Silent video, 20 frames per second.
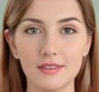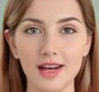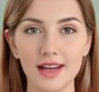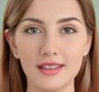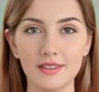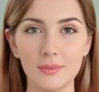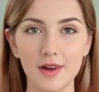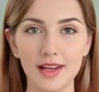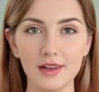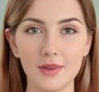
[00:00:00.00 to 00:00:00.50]

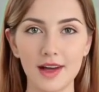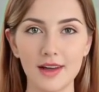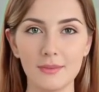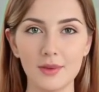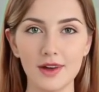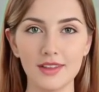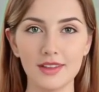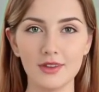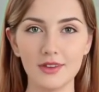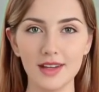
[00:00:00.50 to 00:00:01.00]
As my
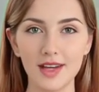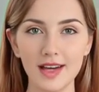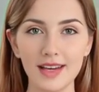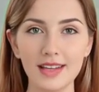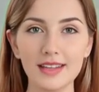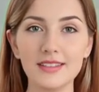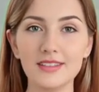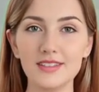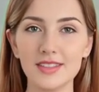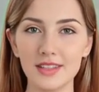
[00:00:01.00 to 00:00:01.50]
grandmother and I
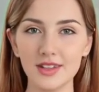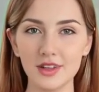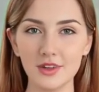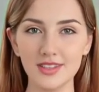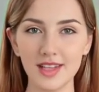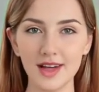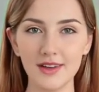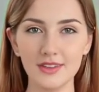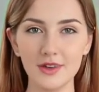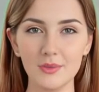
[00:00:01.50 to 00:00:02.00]
continued
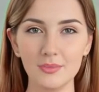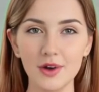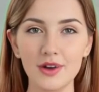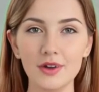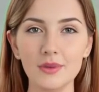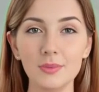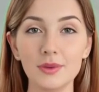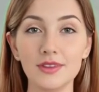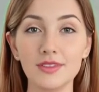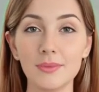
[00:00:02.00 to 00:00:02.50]
down the
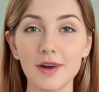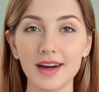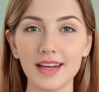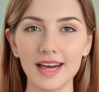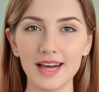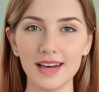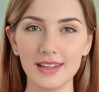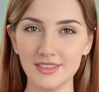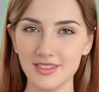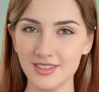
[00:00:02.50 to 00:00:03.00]
road with my
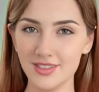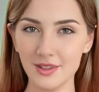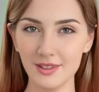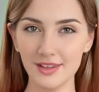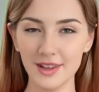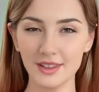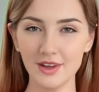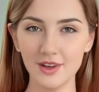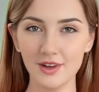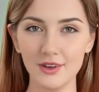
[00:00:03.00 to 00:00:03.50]
hand
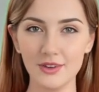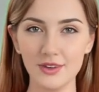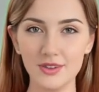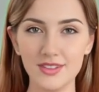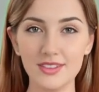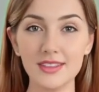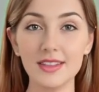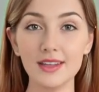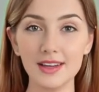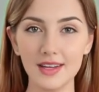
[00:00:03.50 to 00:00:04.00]
still in
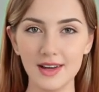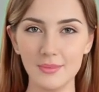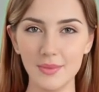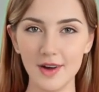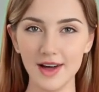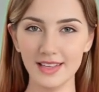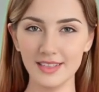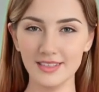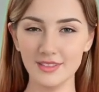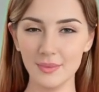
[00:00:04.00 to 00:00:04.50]
hers,
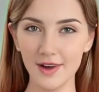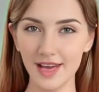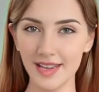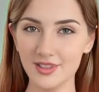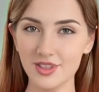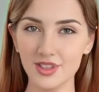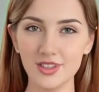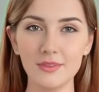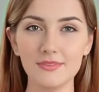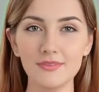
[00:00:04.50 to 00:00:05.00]
my
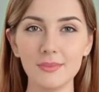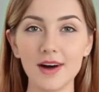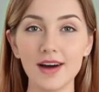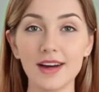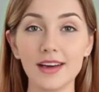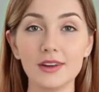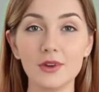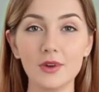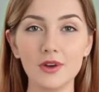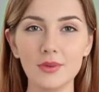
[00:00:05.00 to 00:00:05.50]
expansion of
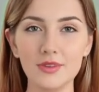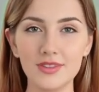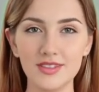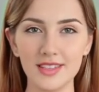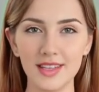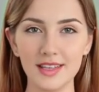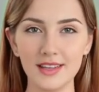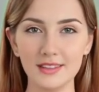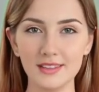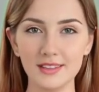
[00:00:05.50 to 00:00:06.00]
mind
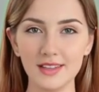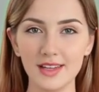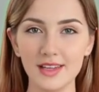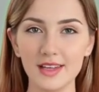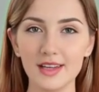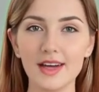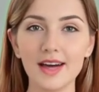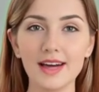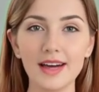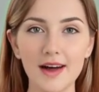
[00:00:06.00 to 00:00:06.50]
closed in,
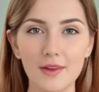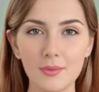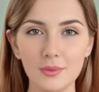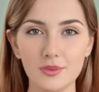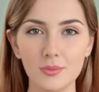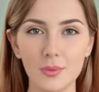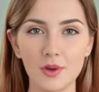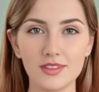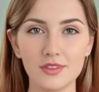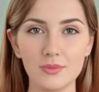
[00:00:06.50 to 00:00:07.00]
and I
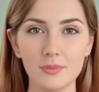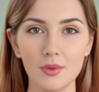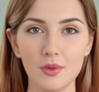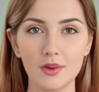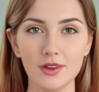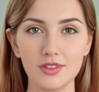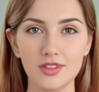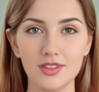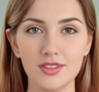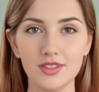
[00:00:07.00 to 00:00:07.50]
was once
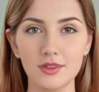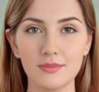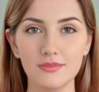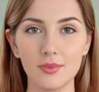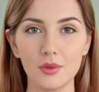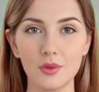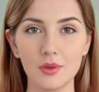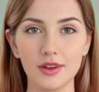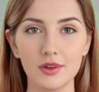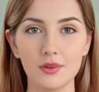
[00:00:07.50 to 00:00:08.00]
more just a
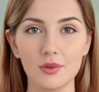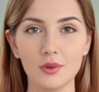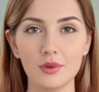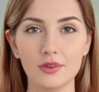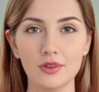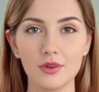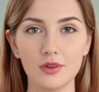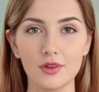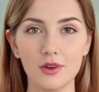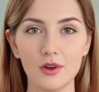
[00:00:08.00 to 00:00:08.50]

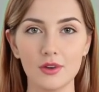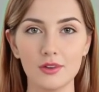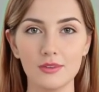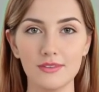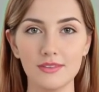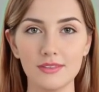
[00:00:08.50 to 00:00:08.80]
4-year-old girl.